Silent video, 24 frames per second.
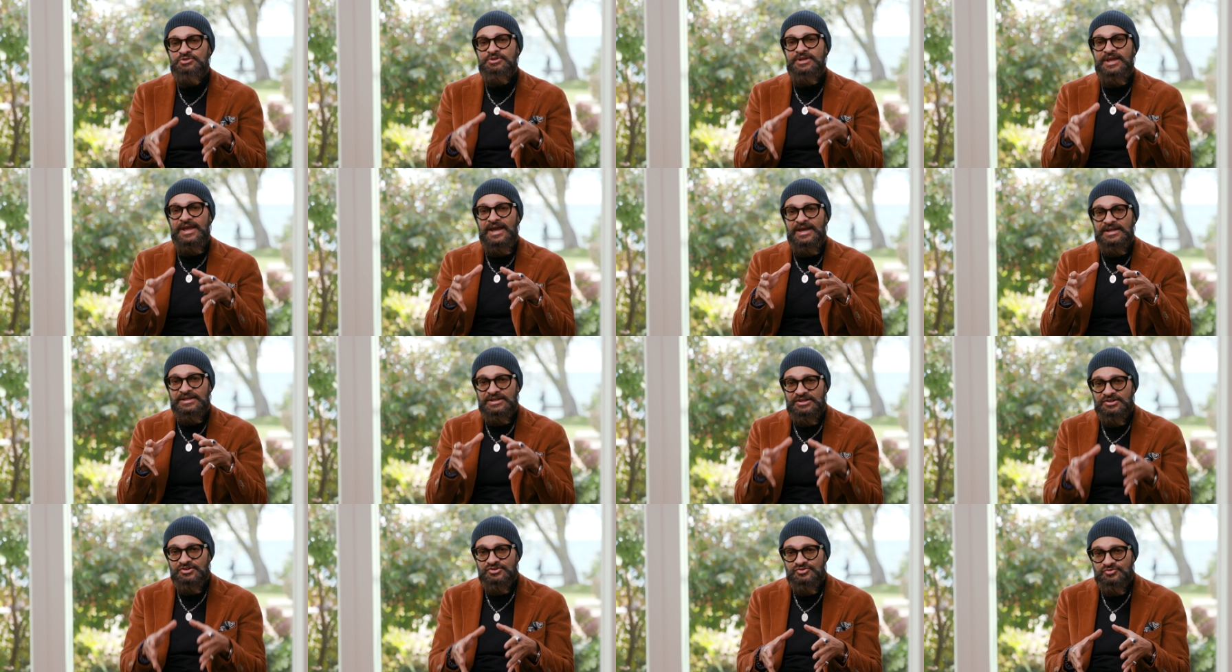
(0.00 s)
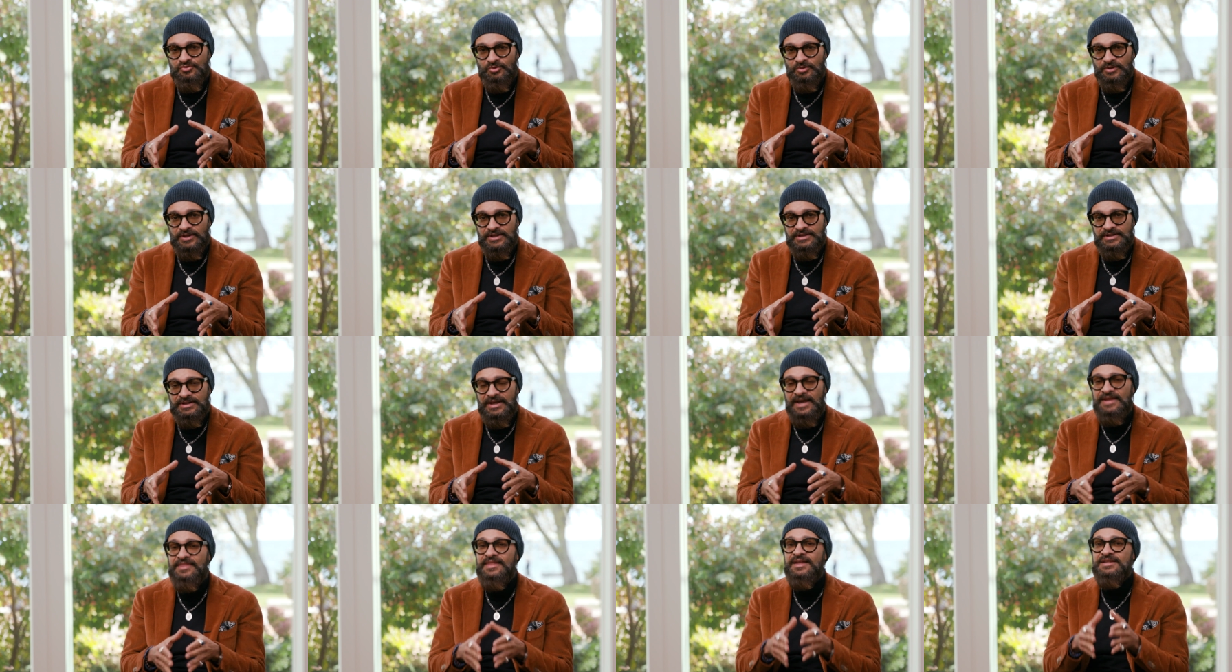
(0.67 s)
you can't control it,
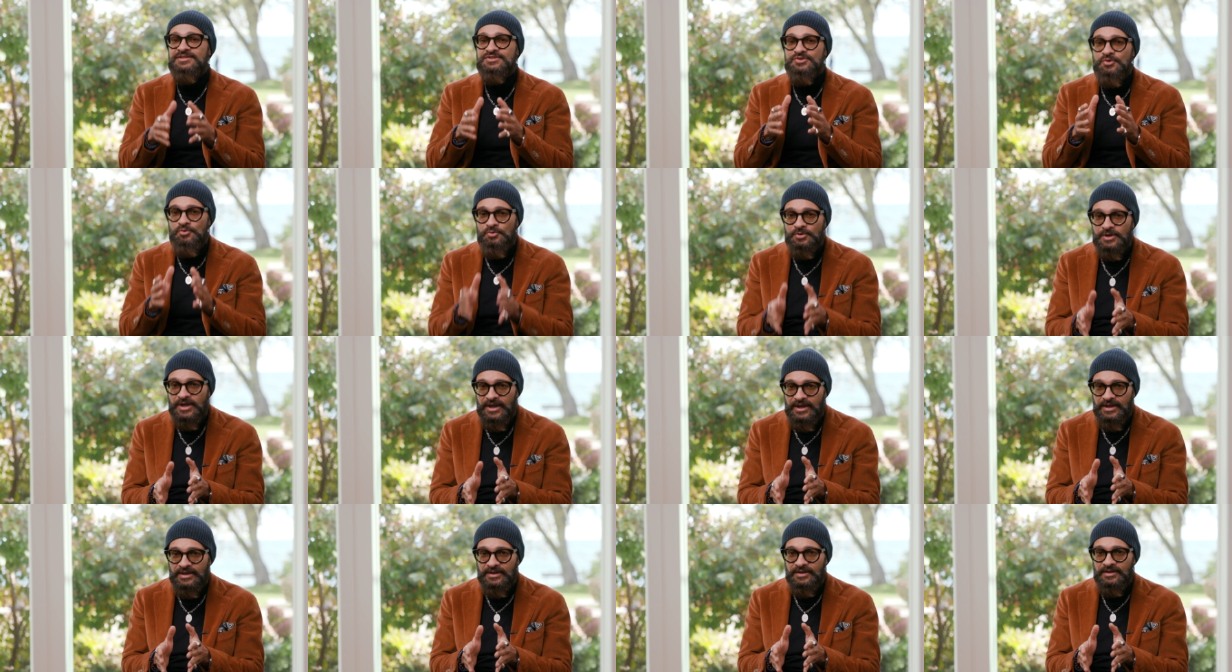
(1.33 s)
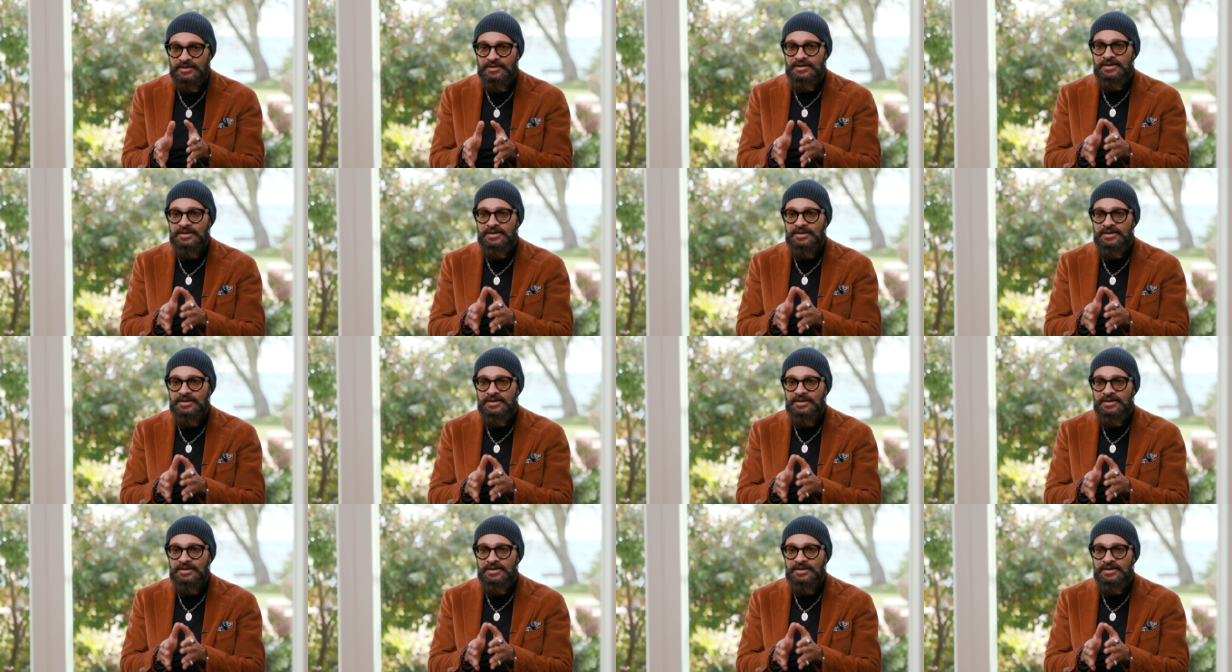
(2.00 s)
and that's okay,